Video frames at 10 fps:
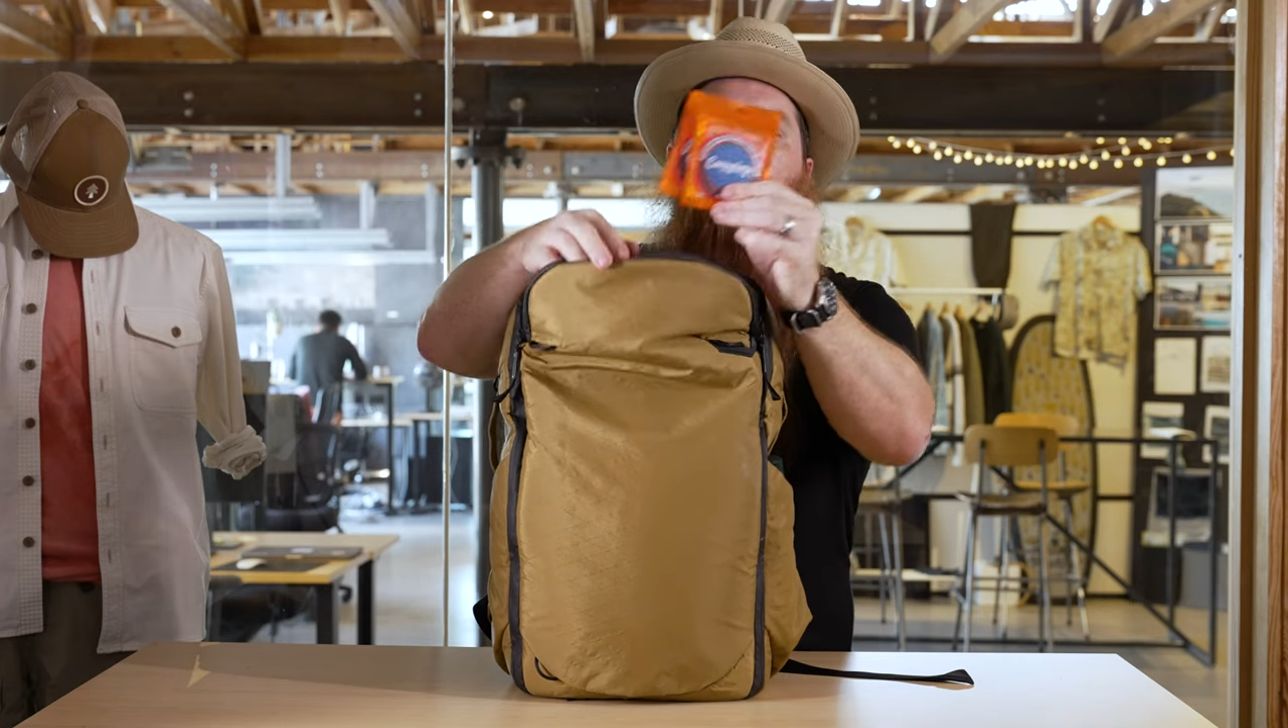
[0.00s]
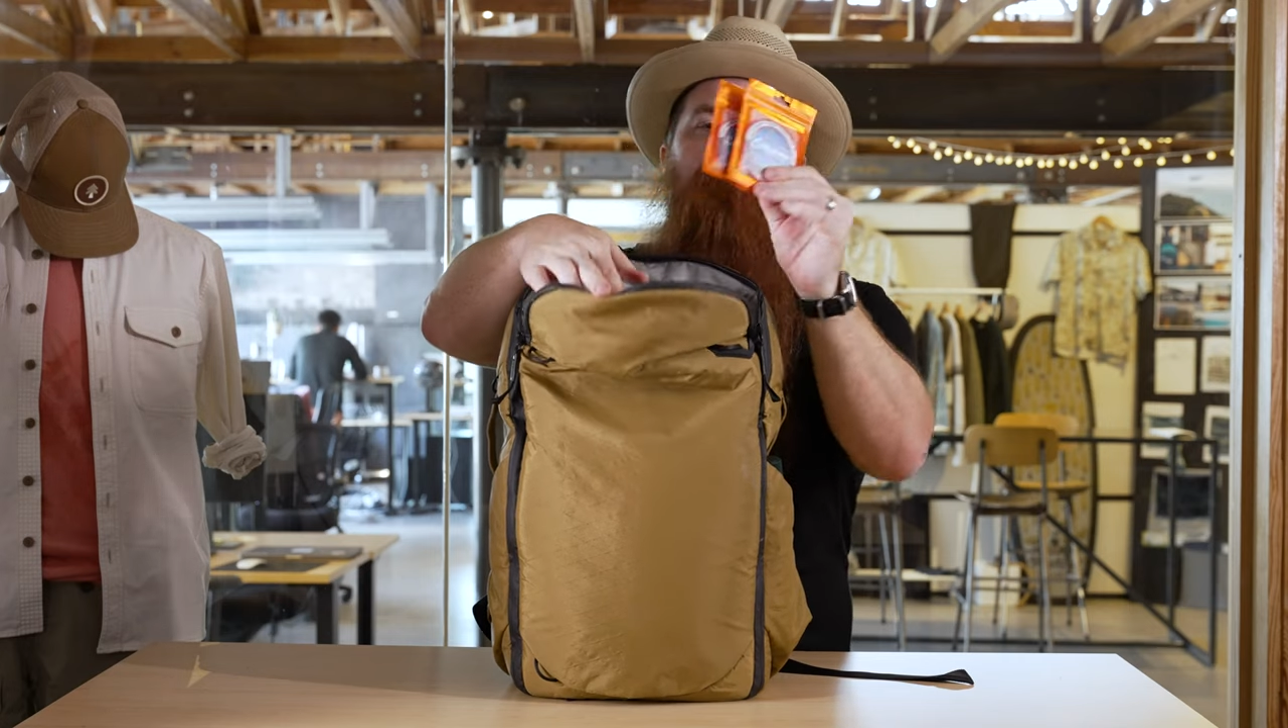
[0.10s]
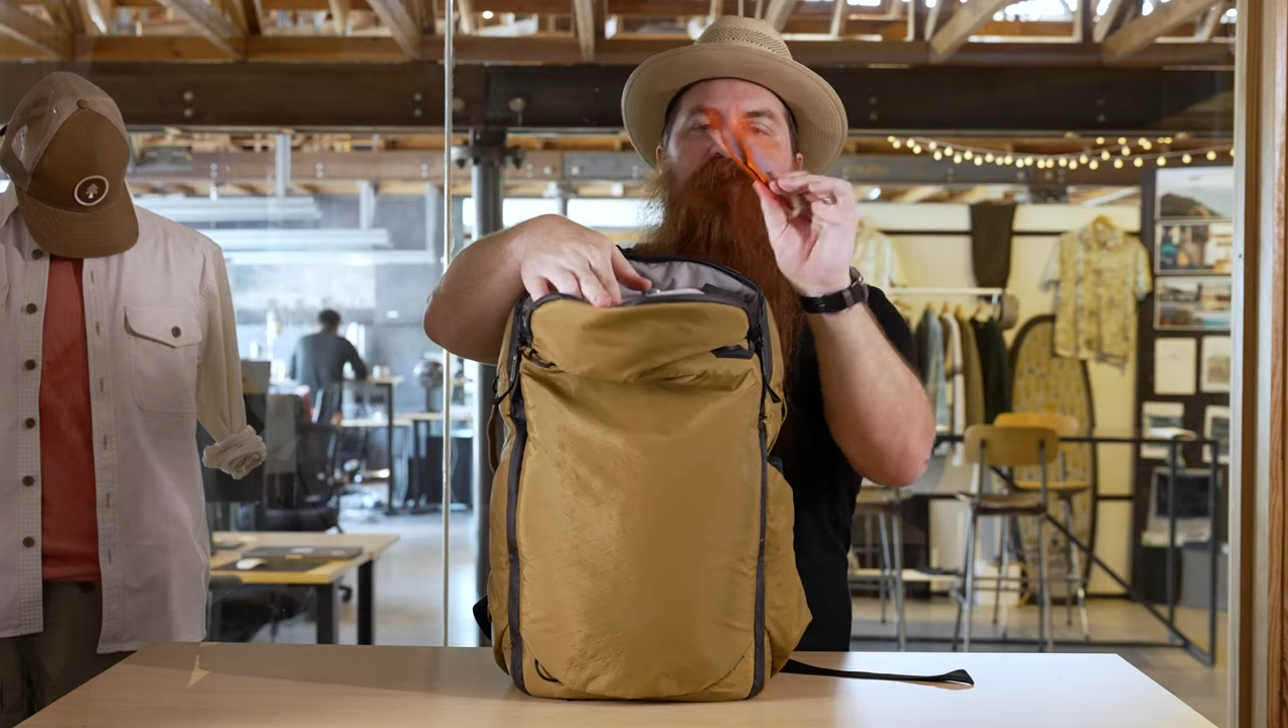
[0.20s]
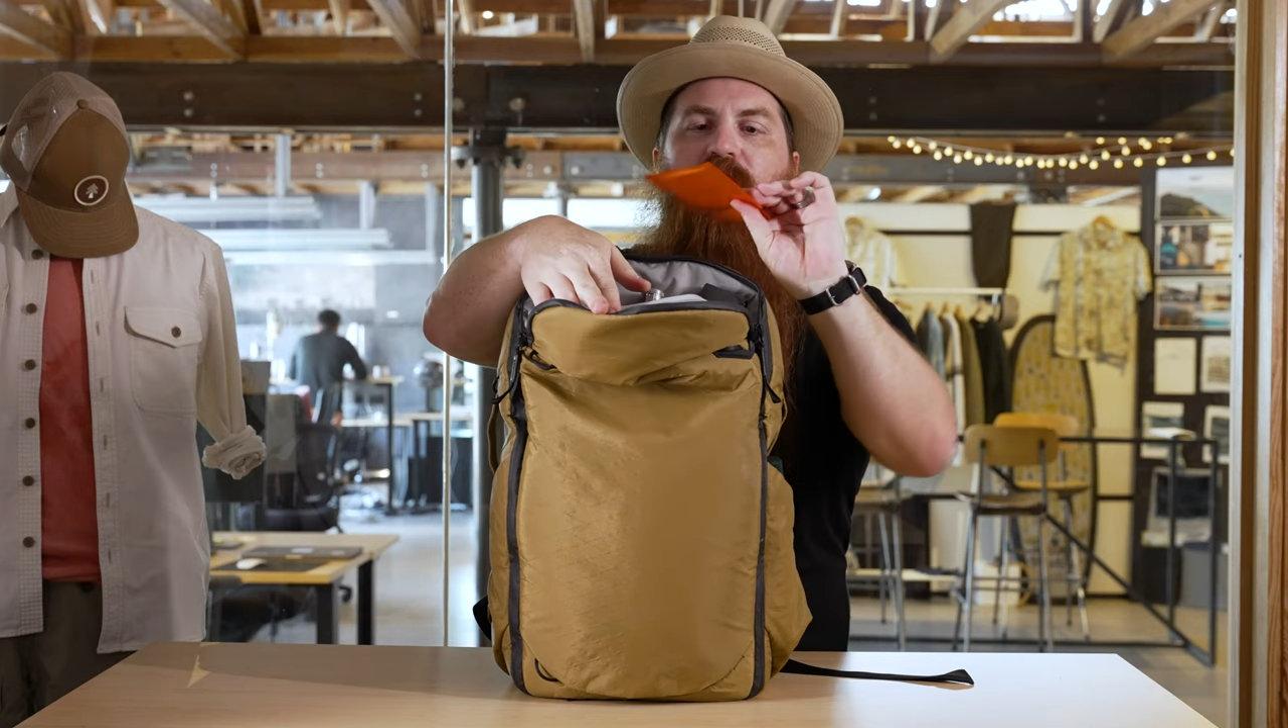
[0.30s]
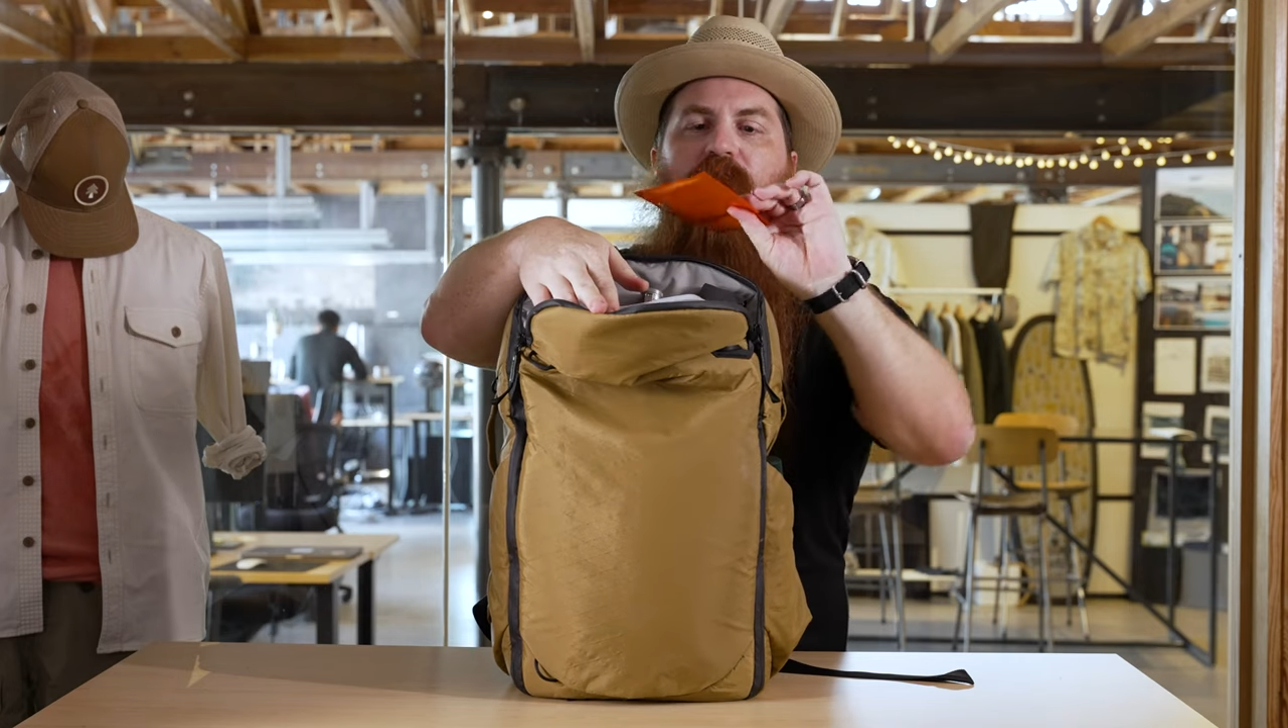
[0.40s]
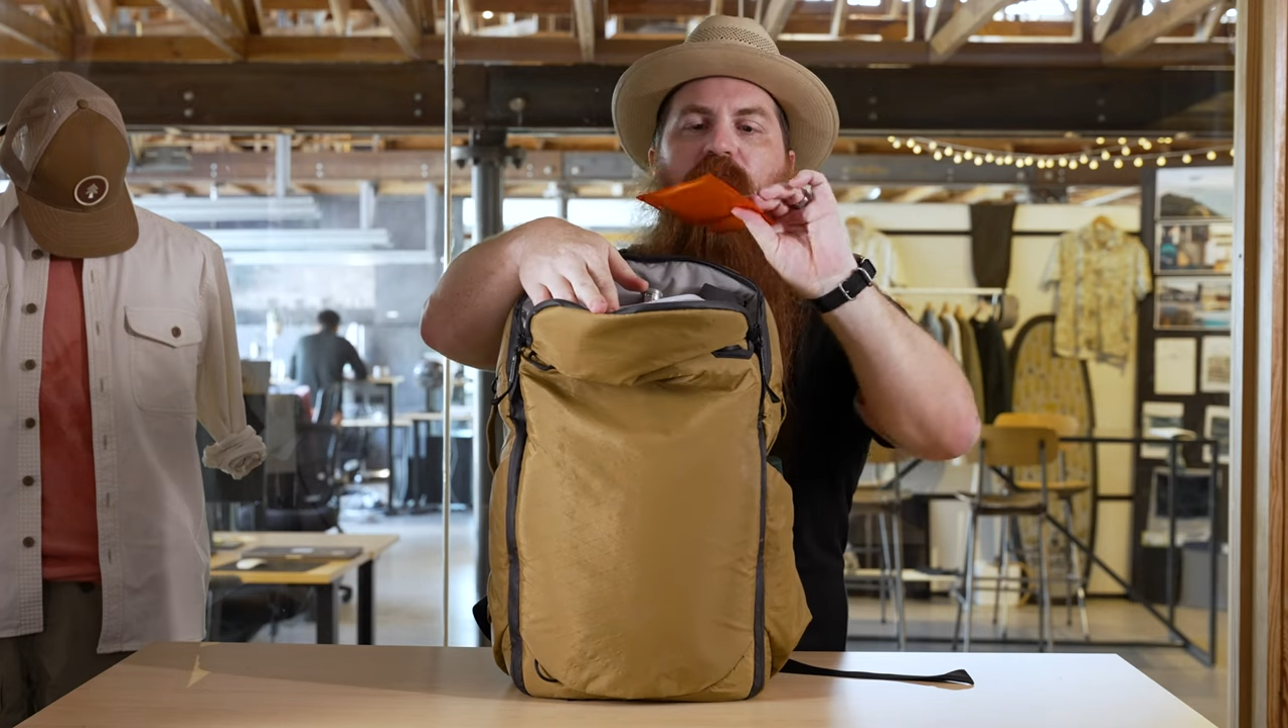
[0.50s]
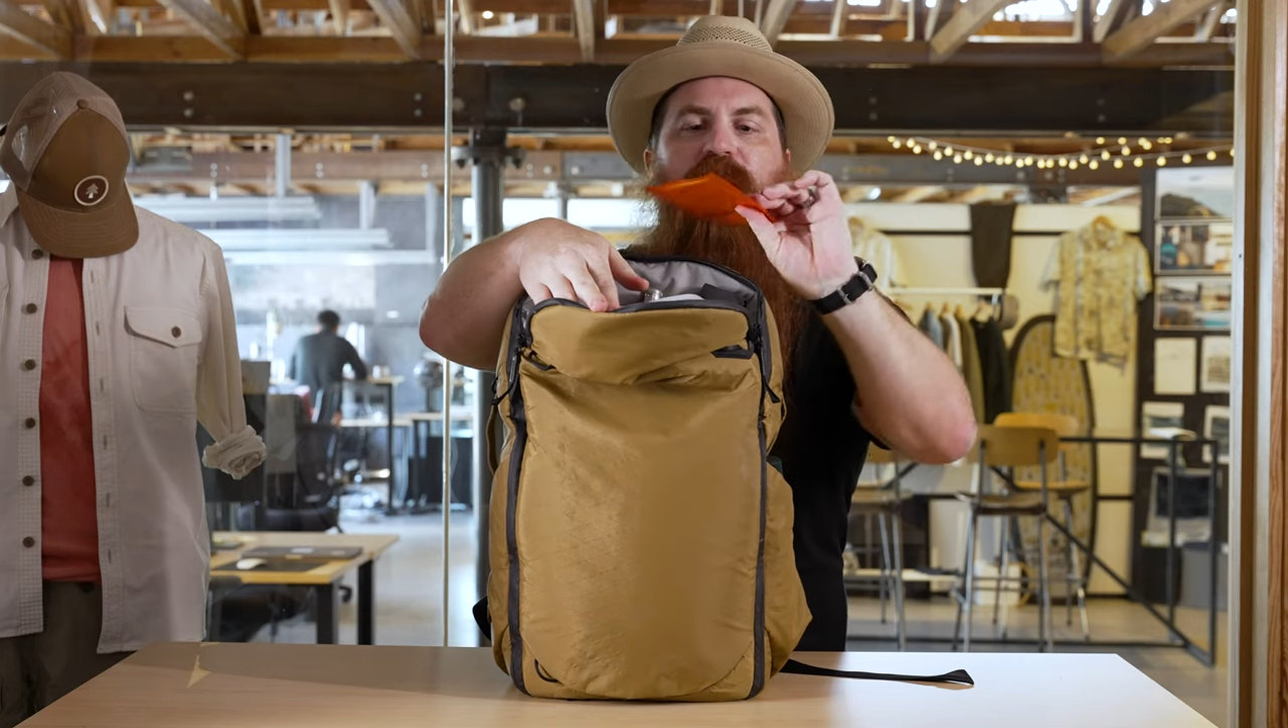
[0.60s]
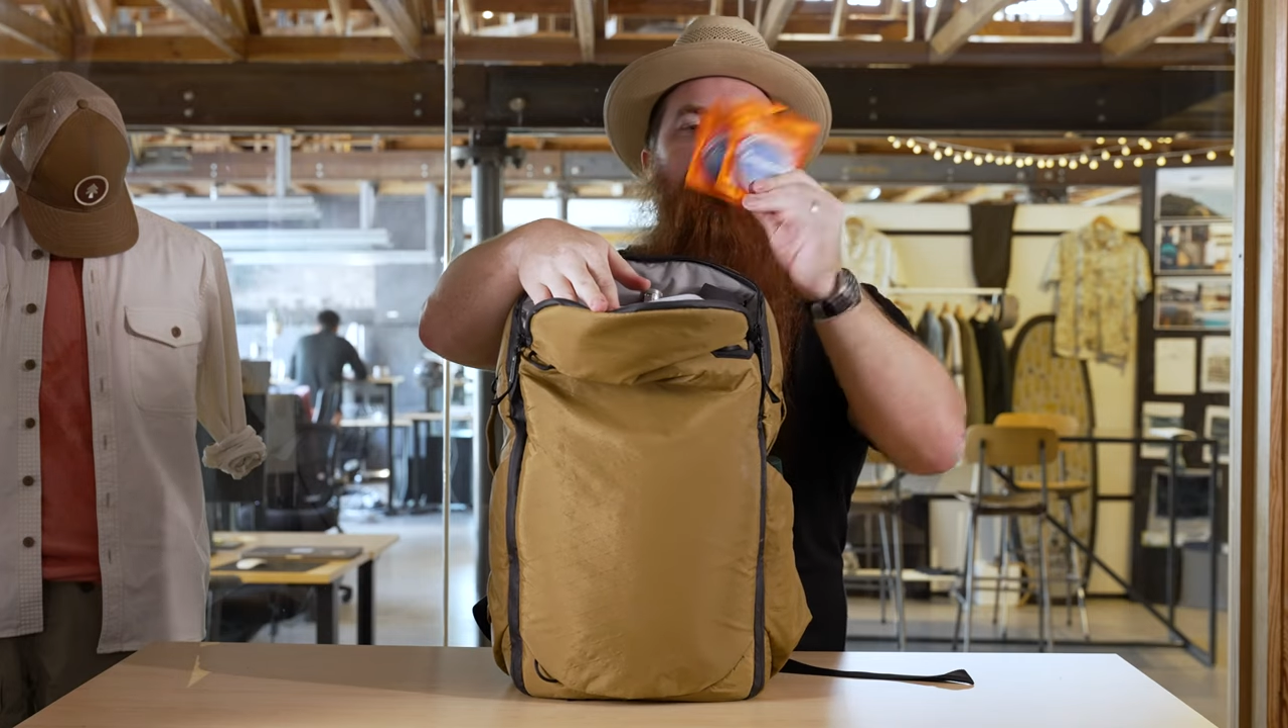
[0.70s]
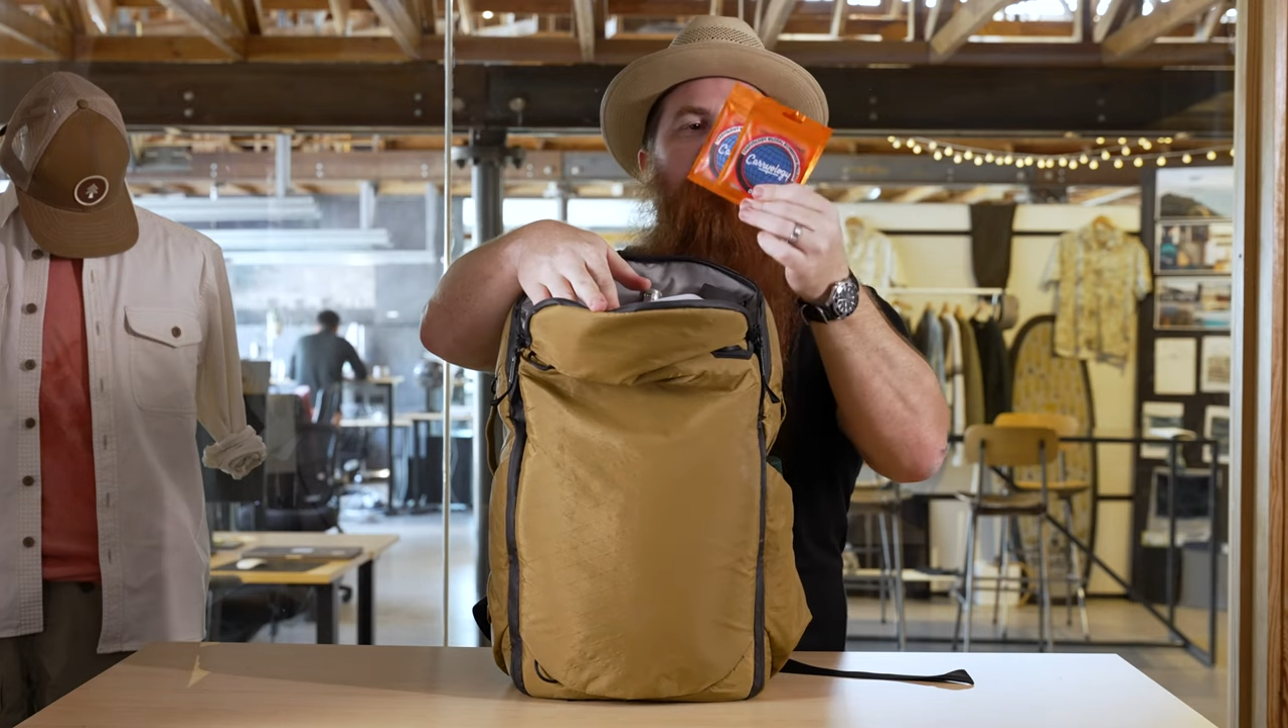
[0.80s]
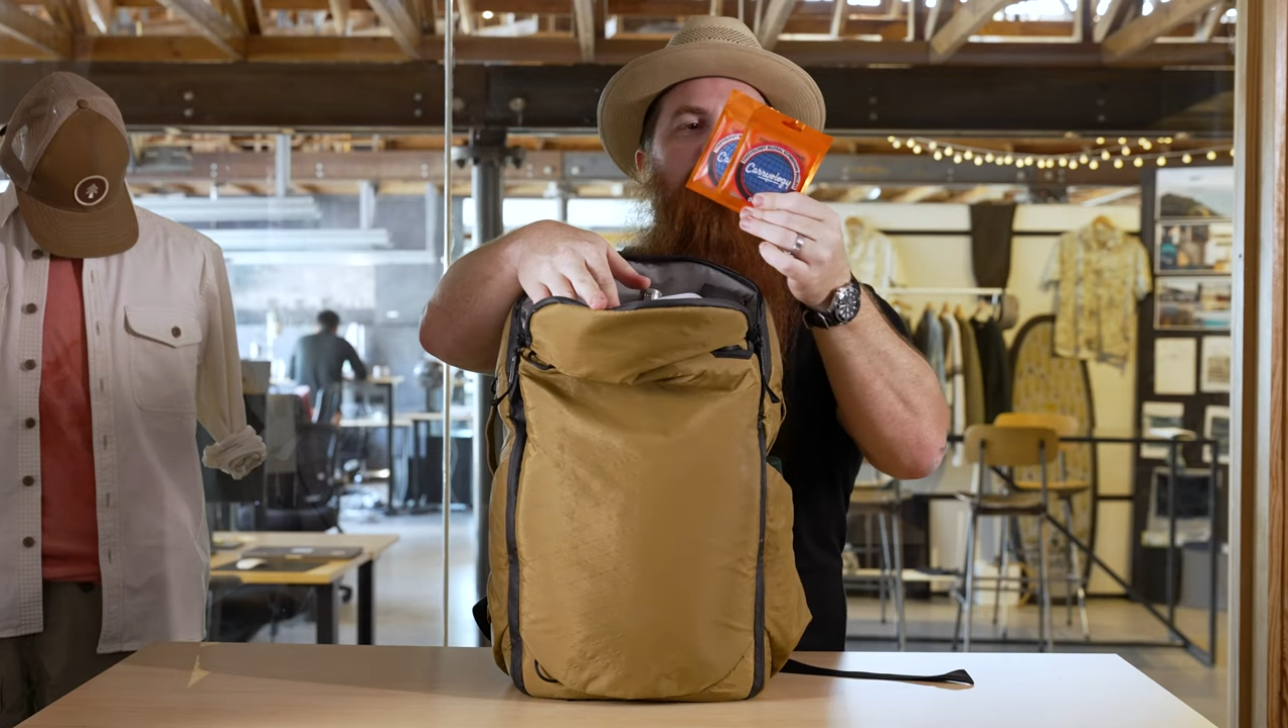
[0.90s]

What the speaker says: These are Carryology